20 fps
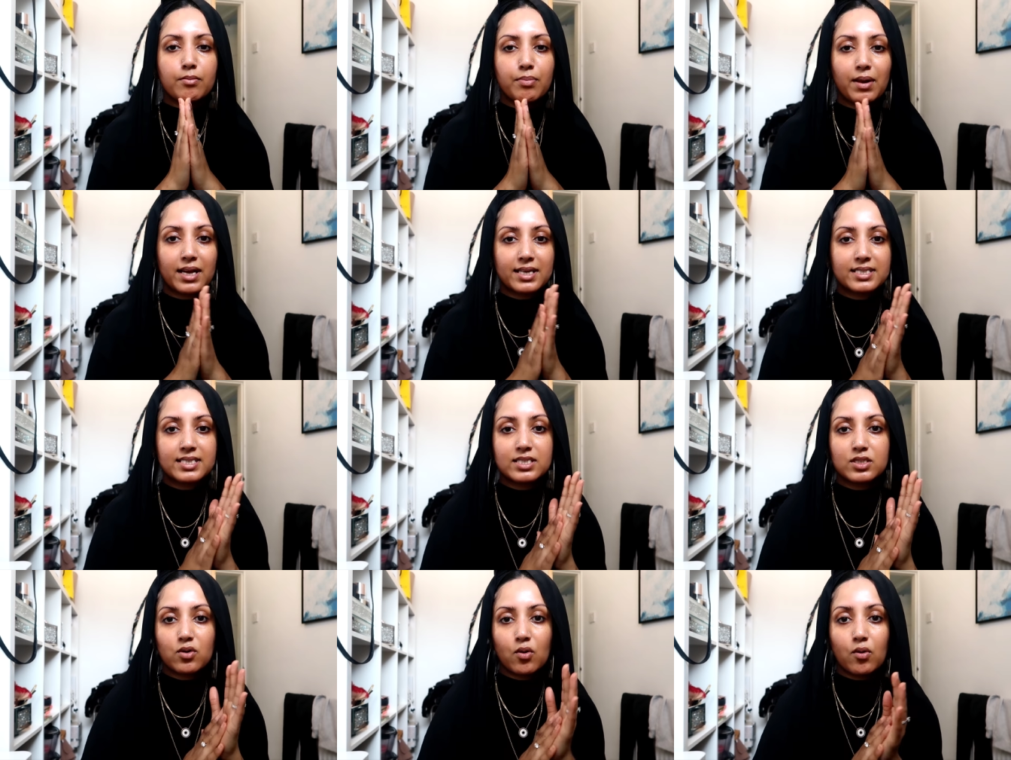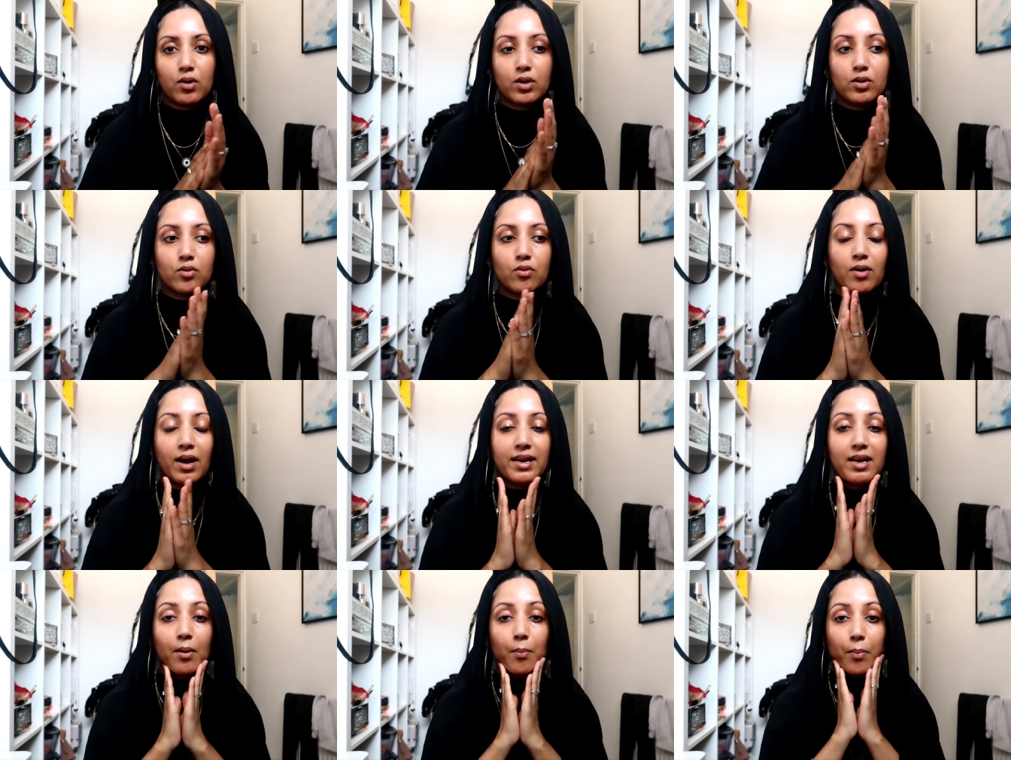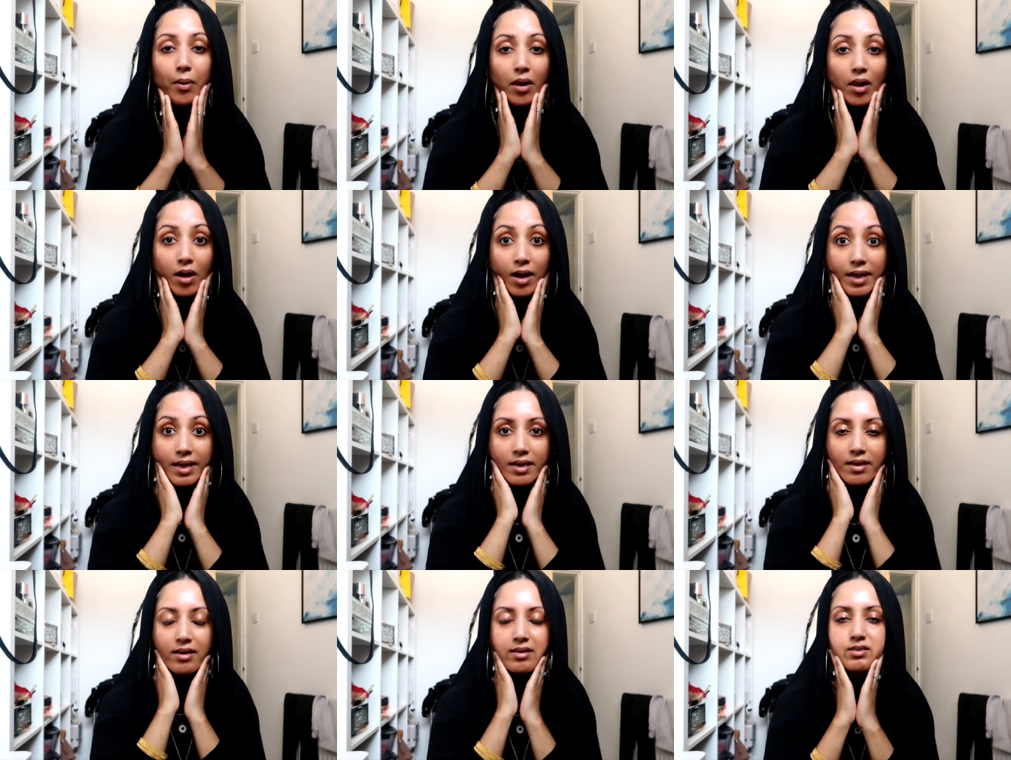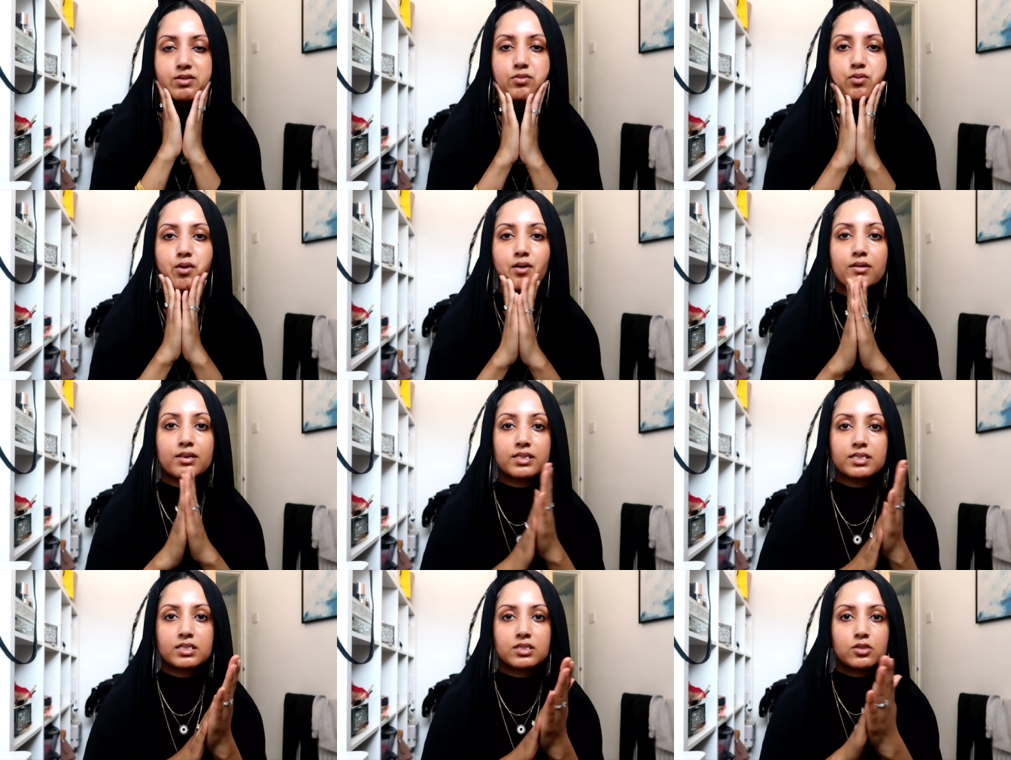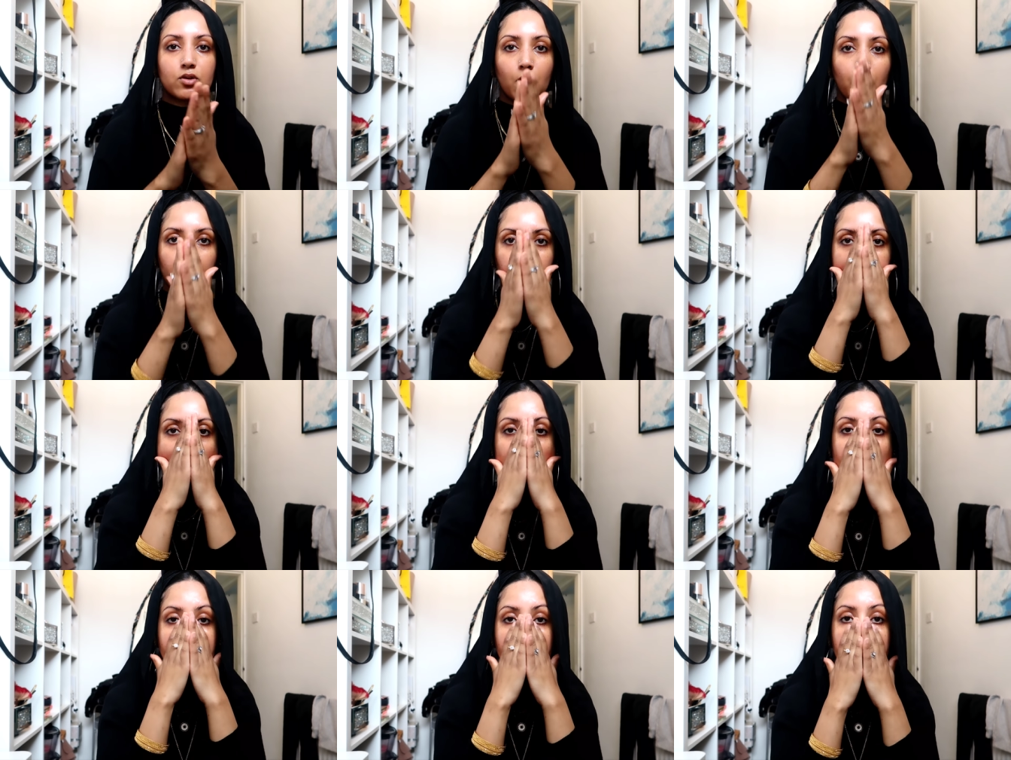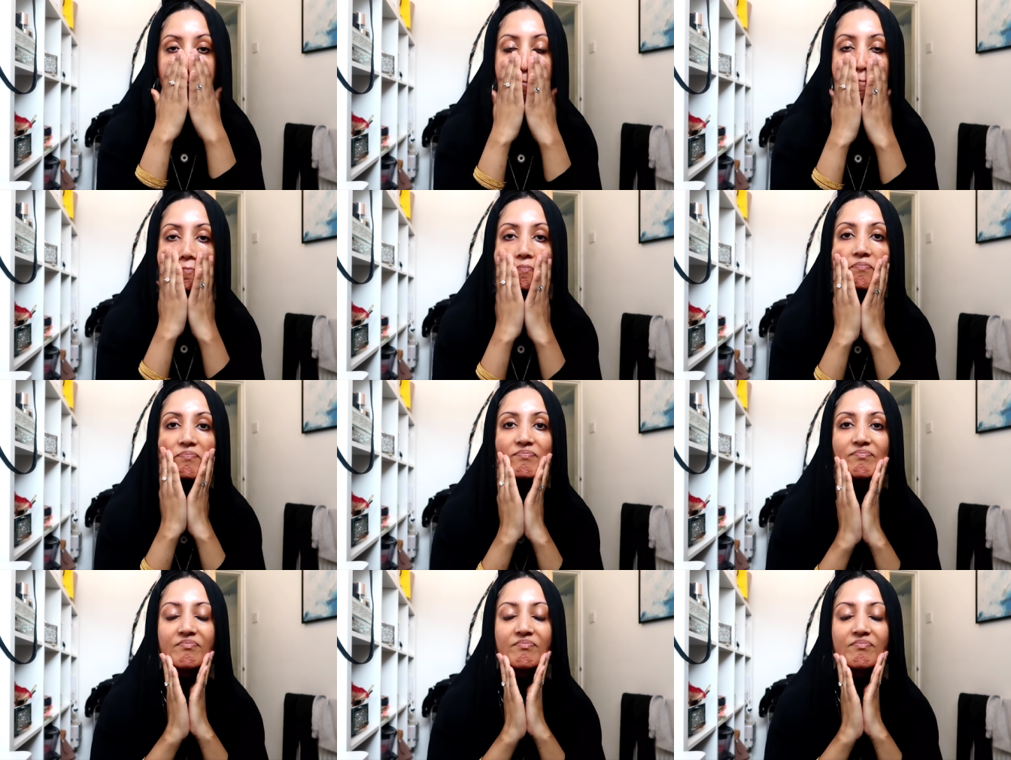black seed oil and apply it as well it's so amazing